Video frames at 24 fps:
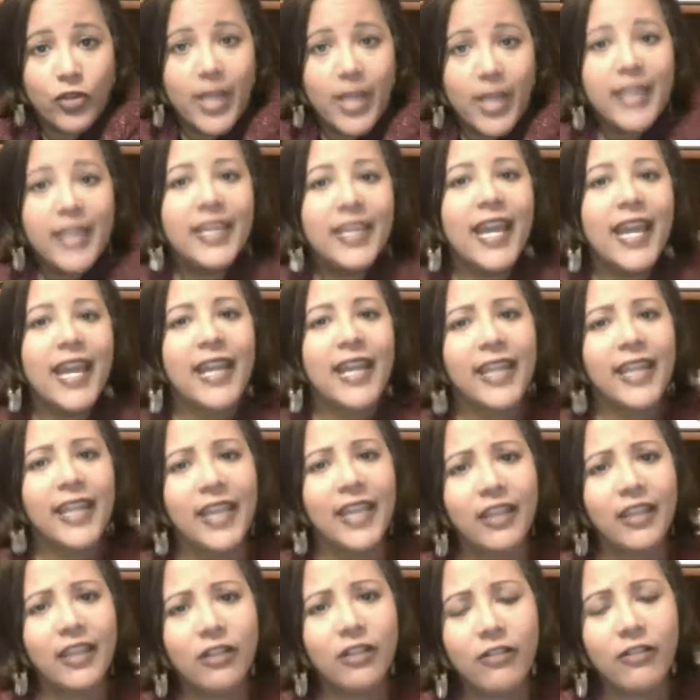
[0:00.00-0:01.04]
You got to
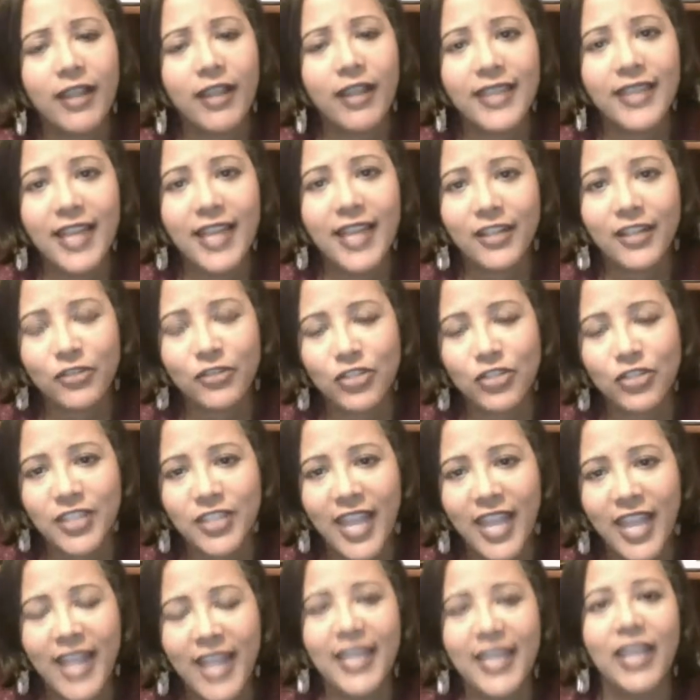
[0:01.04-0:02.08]
integrate that
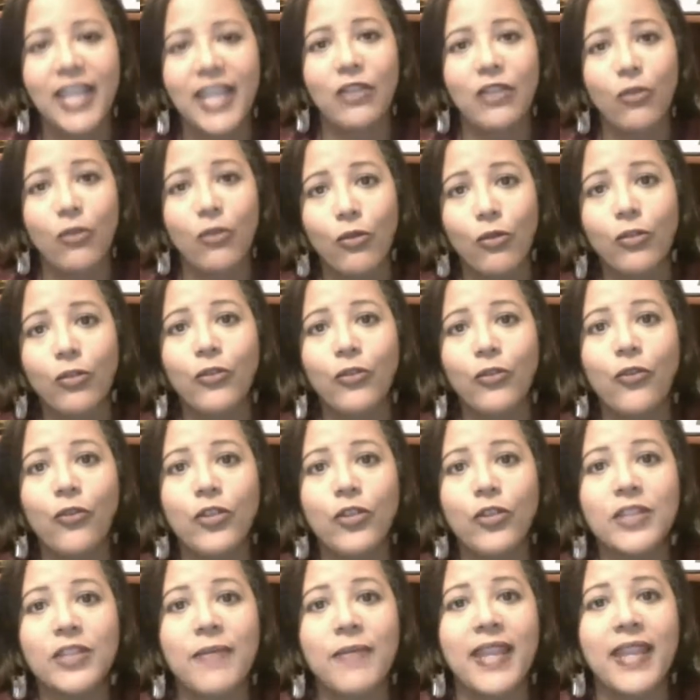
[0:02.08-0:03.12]
understanding in order
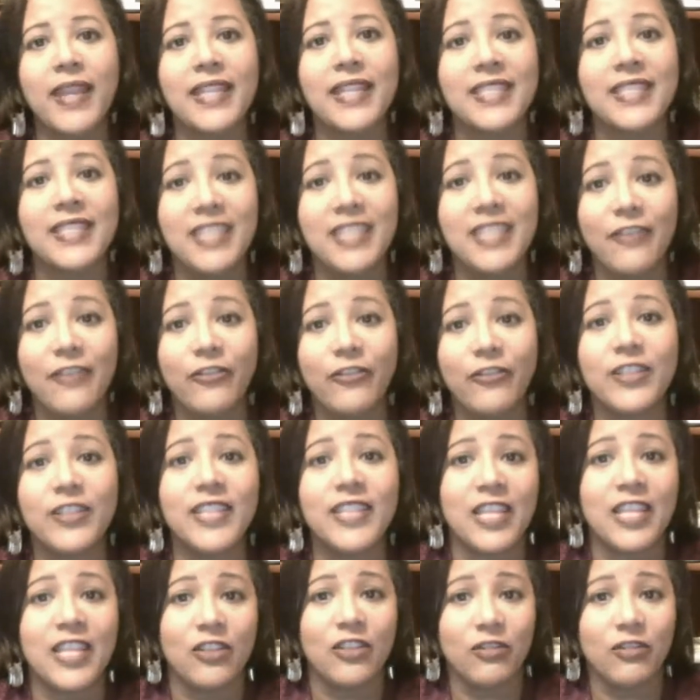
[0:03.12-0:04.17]
for it to make a
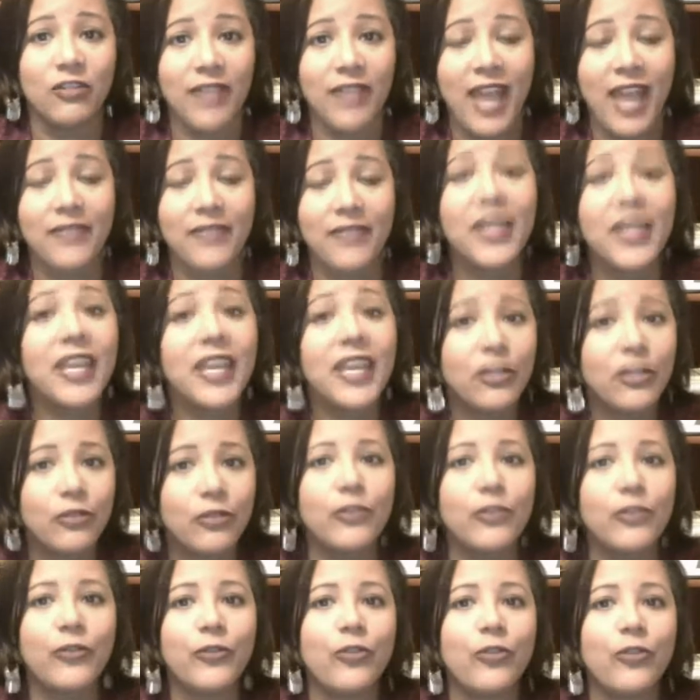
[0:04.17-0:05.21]
difference in your life, in
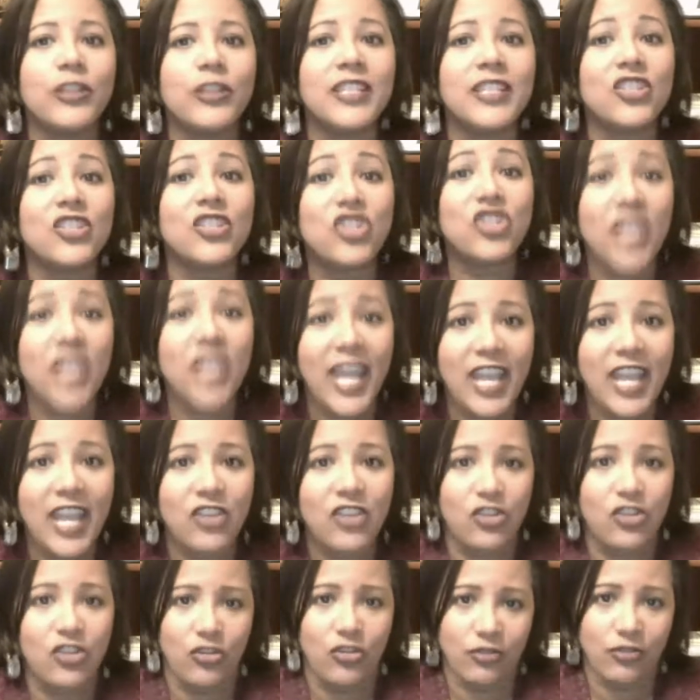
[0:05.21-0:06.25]
order for it to
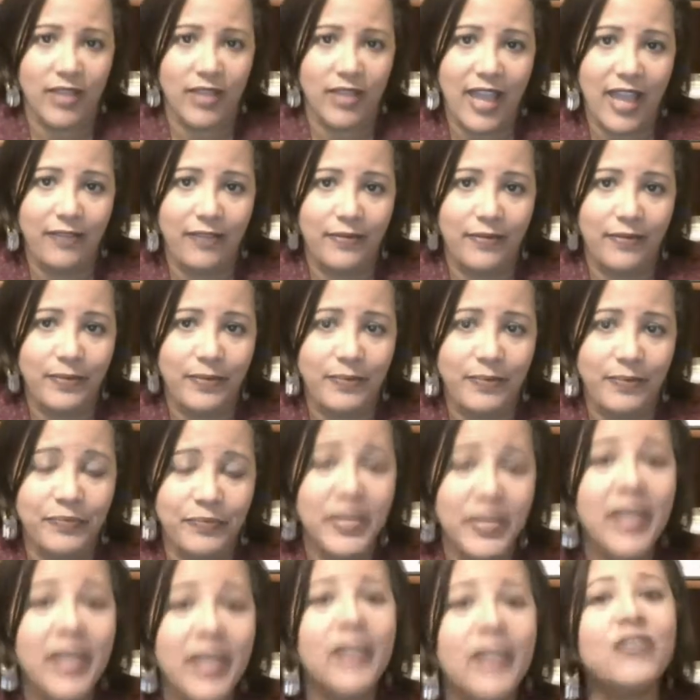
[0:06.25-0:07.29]
change your life.
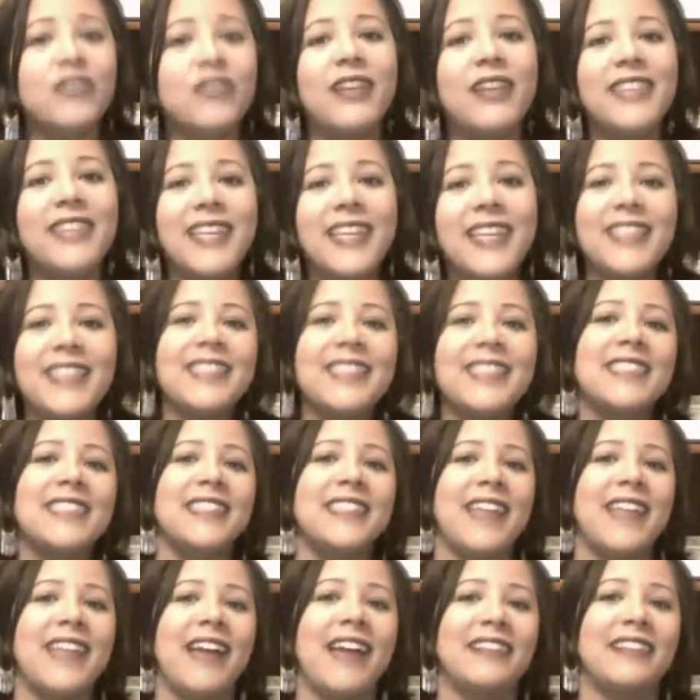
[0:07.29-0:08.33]
And so I think this is
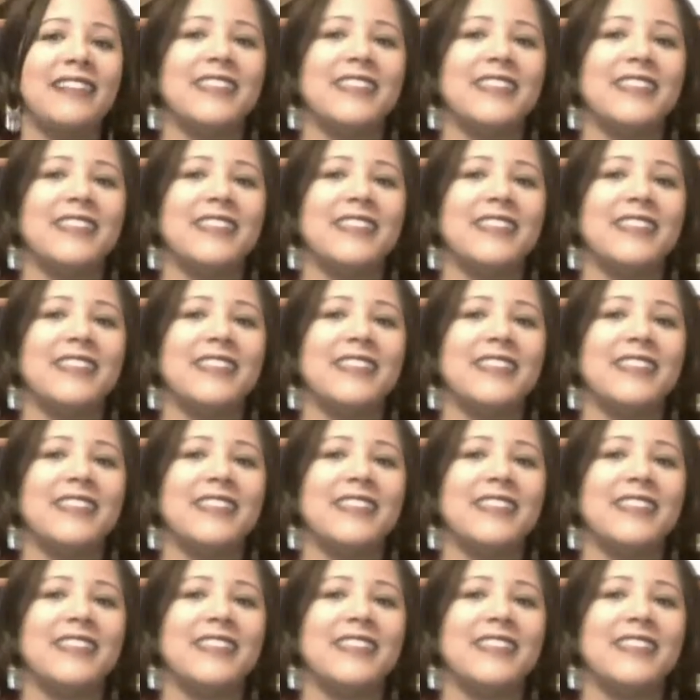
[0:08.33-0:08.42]
I